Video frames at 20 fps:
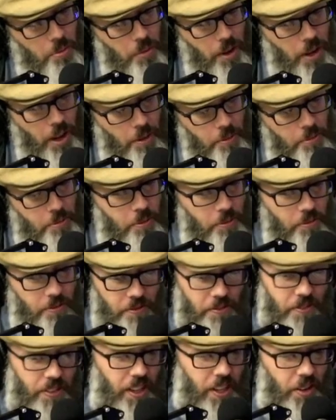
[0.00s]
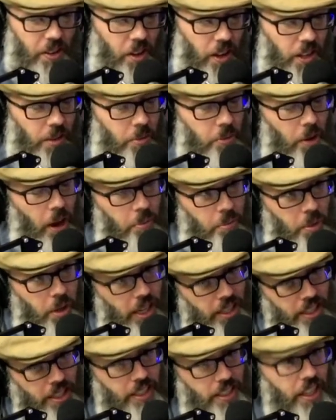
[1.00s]
of you know all
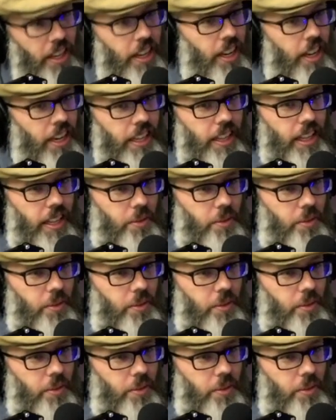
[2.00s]
oppression. That's